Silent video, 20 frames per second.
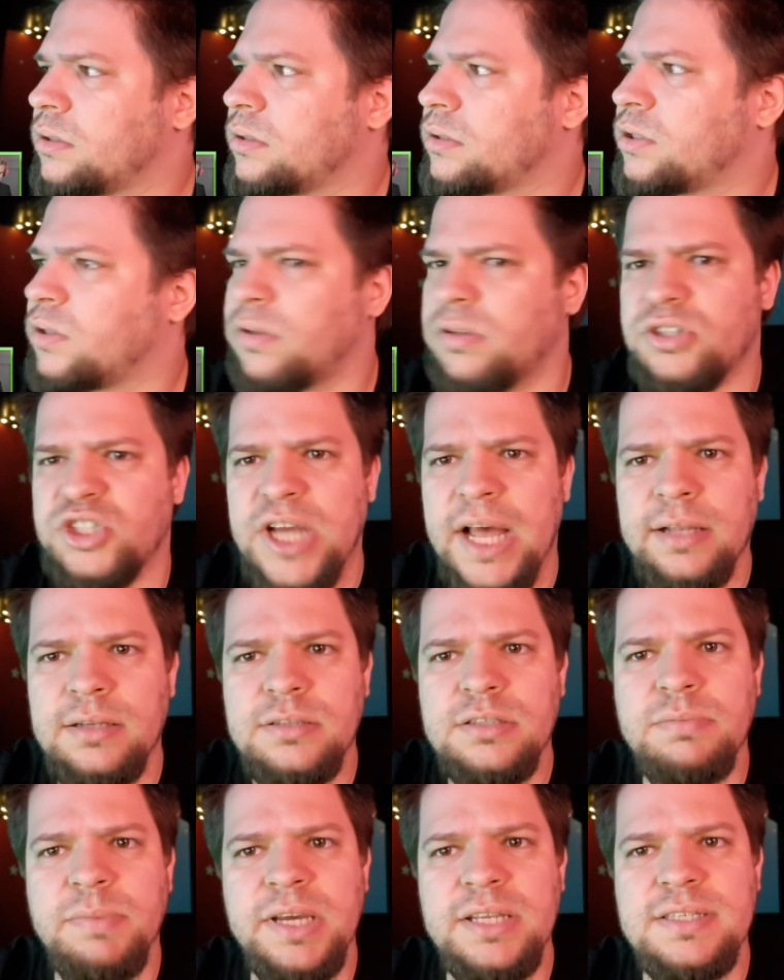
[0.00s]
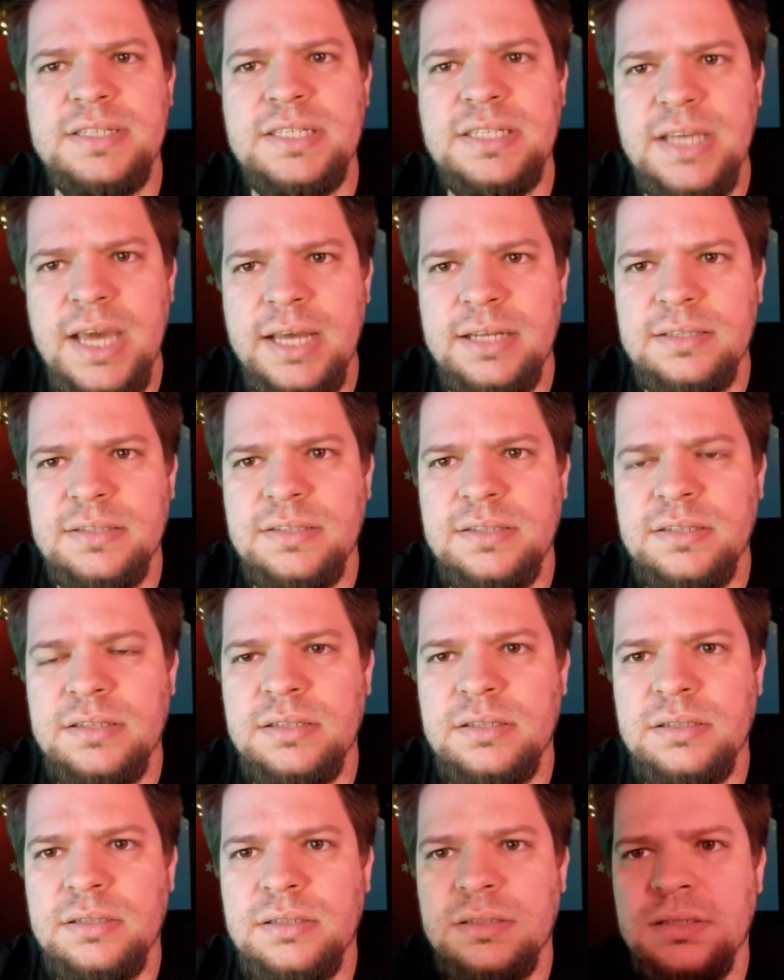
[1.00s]
So the challenge made
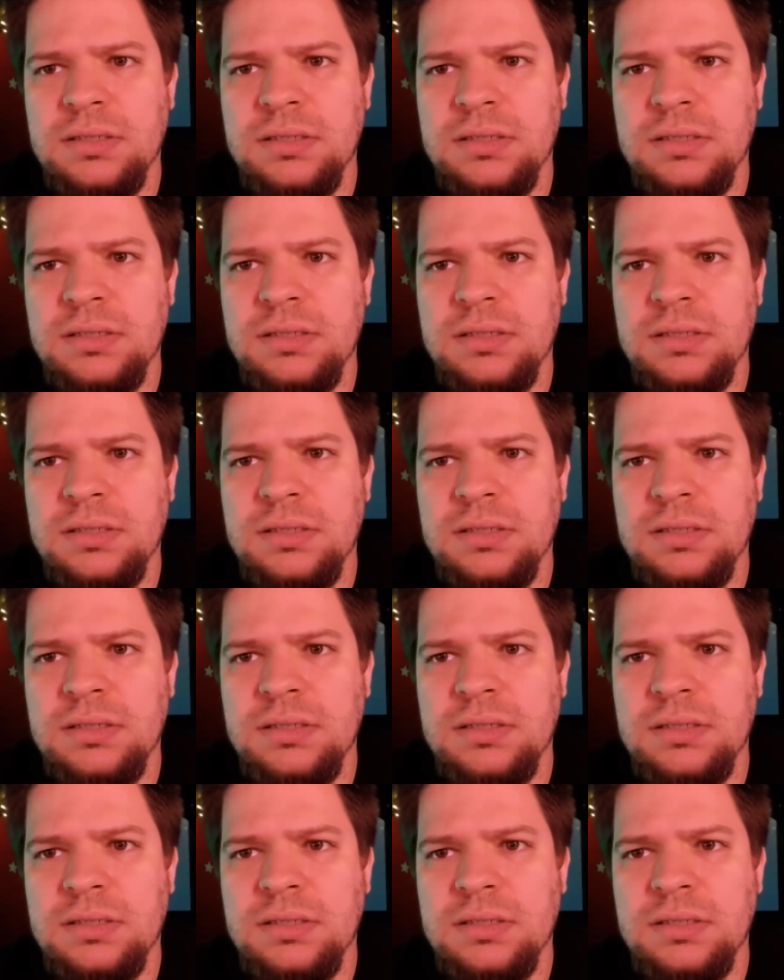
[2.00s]
sense.